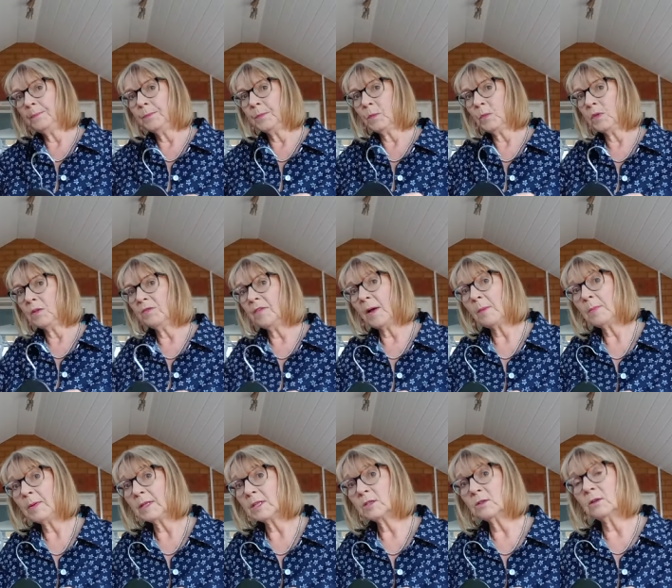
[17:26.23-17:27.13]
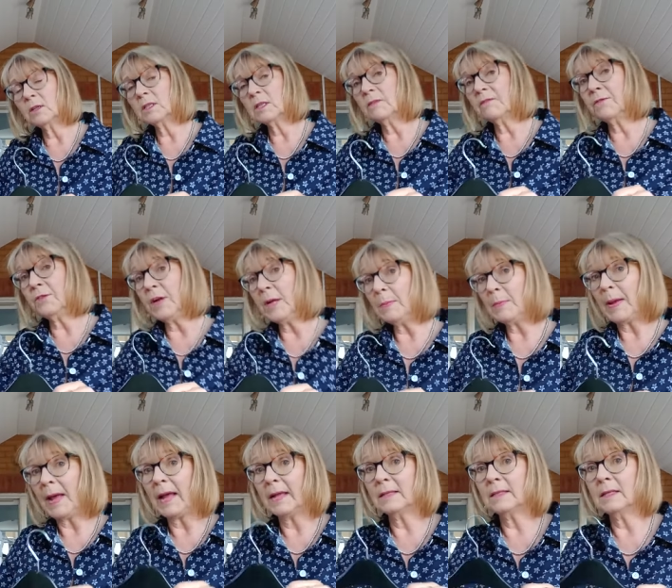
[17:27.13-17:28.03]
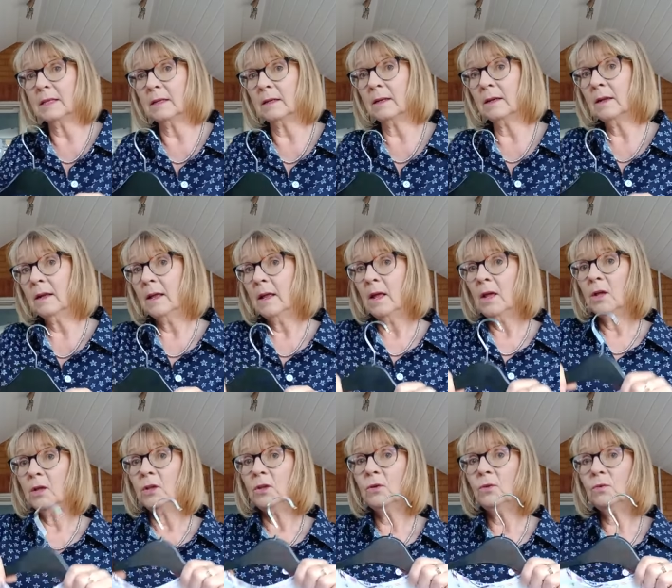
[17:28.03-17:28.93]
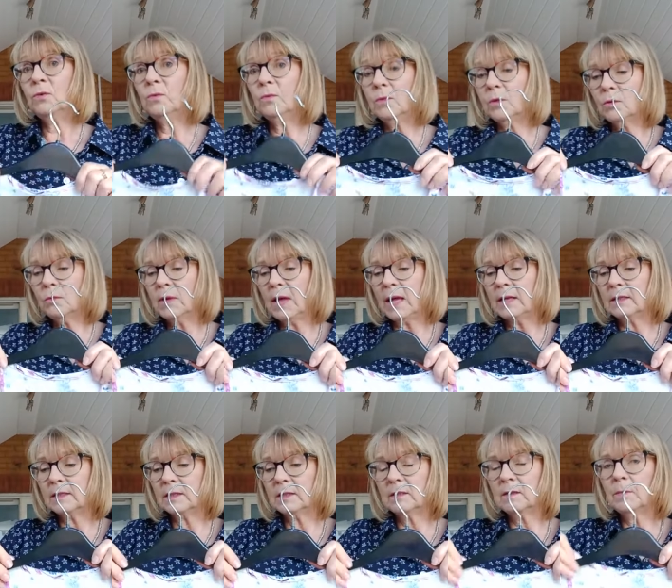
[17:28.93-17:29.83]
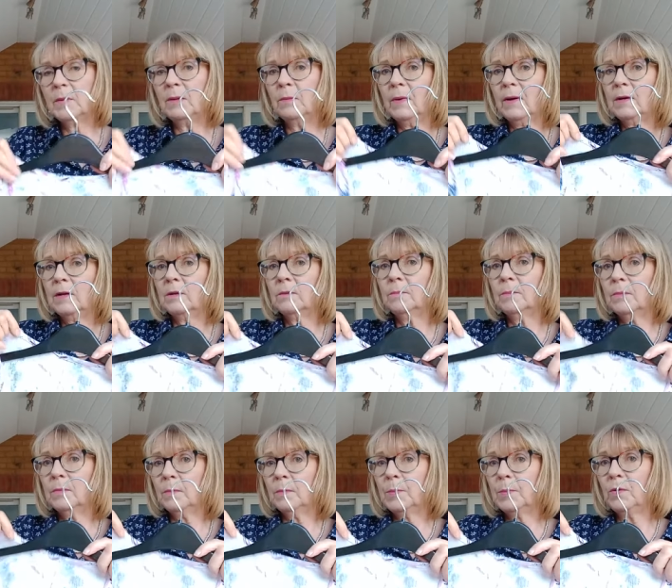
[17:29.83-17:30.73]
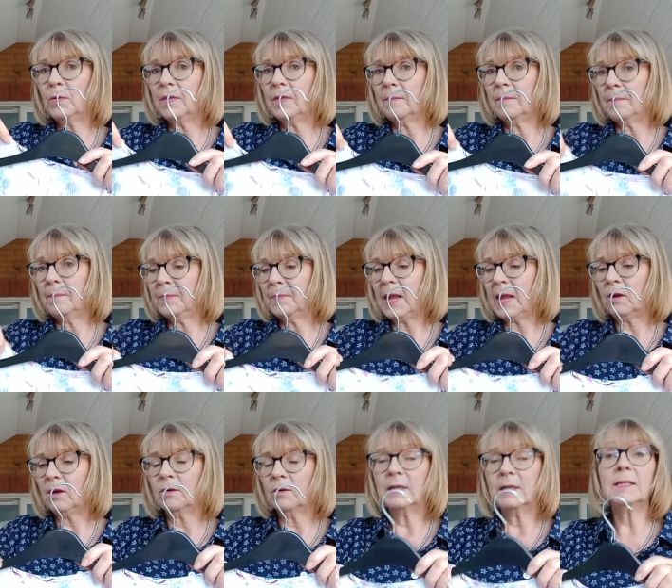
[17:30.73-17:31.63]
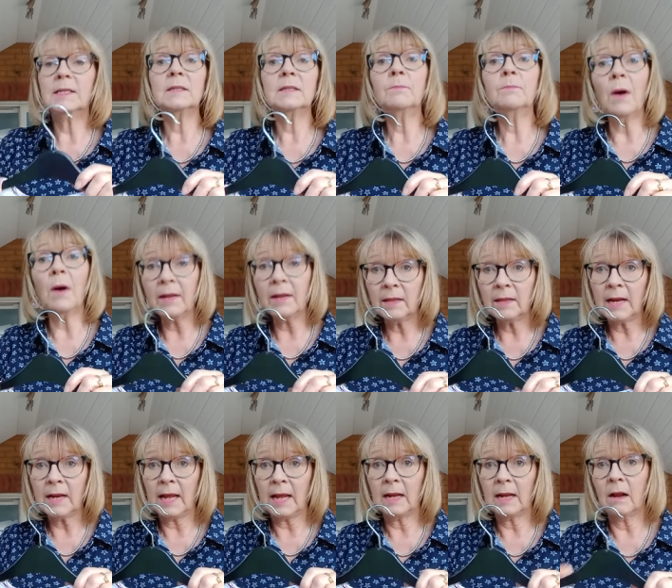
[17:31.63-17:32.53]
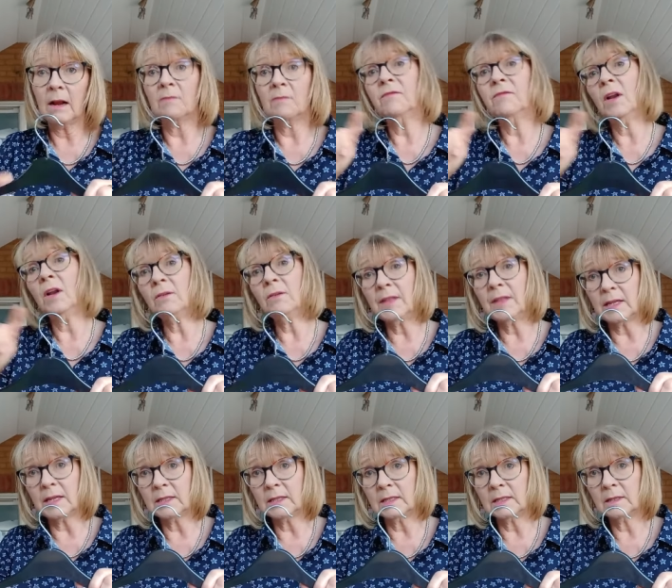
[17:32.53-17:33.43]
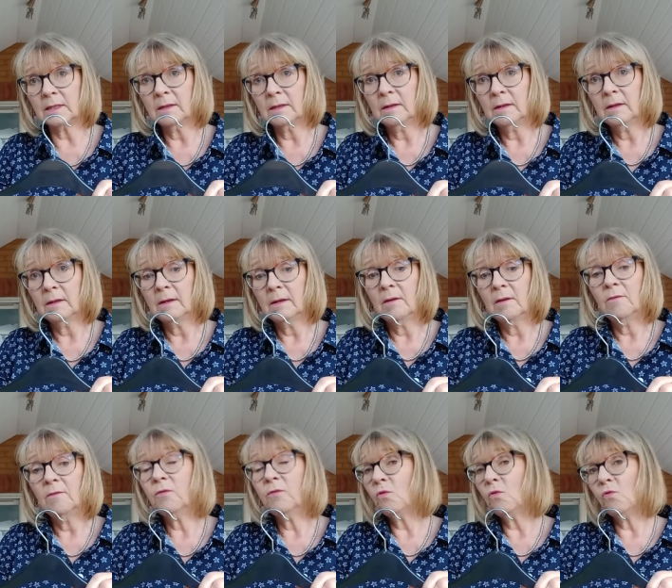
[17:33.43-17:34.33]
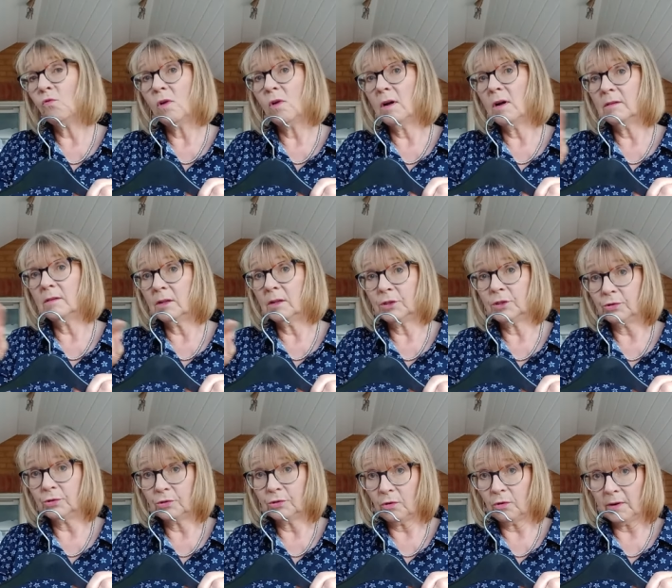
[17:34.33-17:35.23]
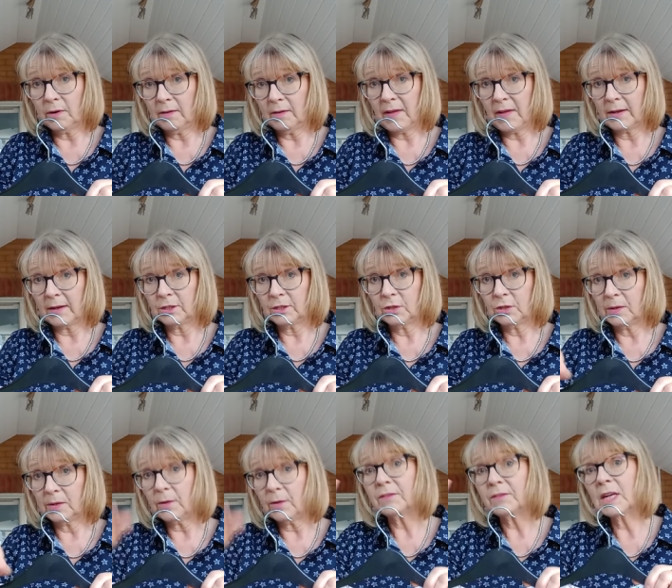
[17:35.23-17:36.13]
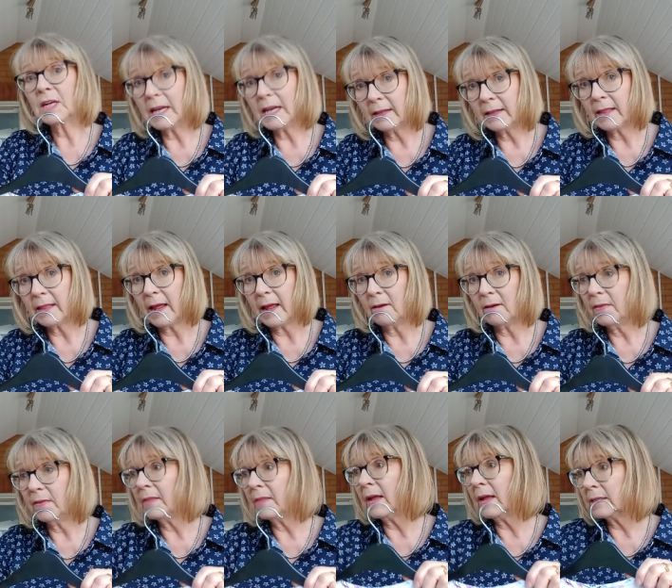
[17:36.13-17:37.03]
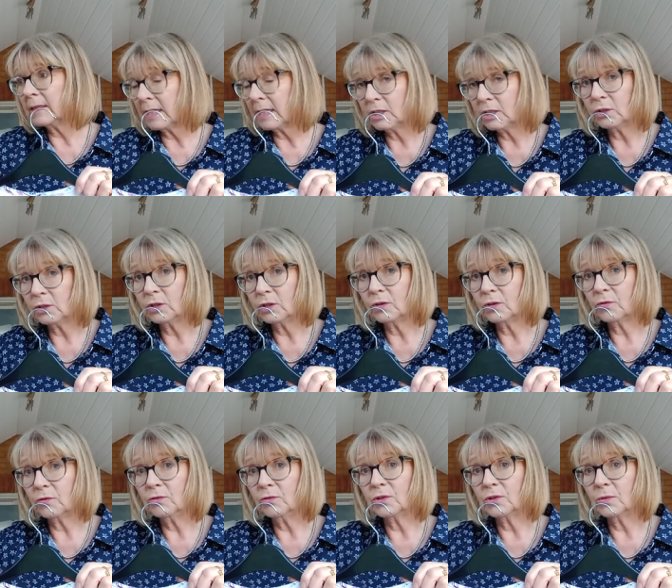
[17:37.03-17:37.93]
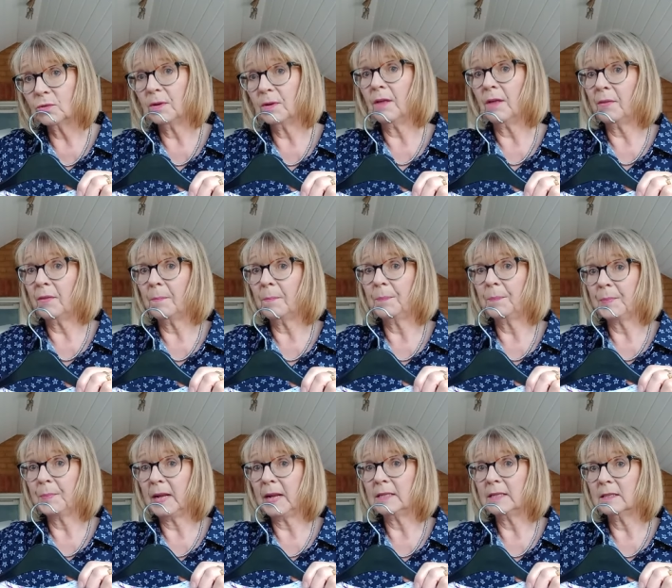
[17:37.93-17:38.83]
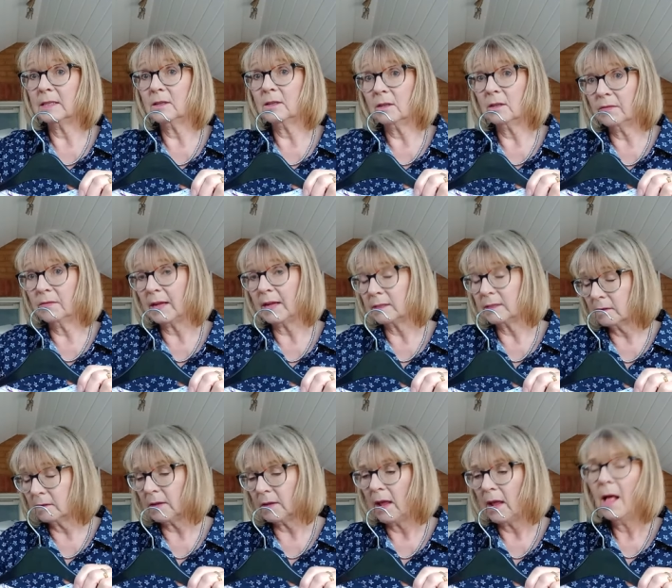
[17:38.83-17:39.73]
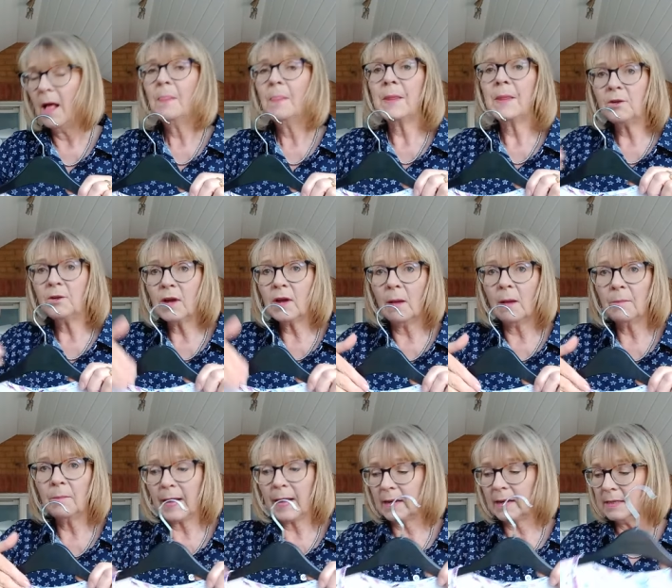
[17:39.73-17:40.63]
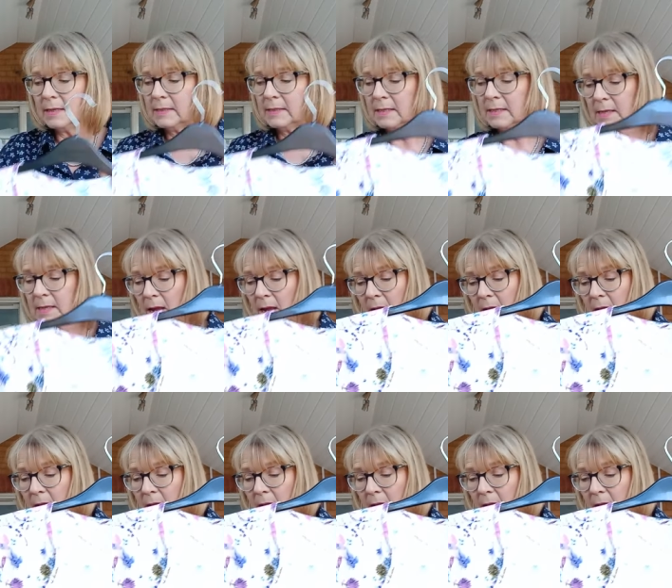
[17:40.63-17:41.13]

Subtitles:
with the fabric store. It's a free pattern. You get to the bit where you put the neck on. It says bind the neckline, follow this for a tutorial of how to do it. You have to click there, and then that takes you through to another place, and that's that. Then you come back and it says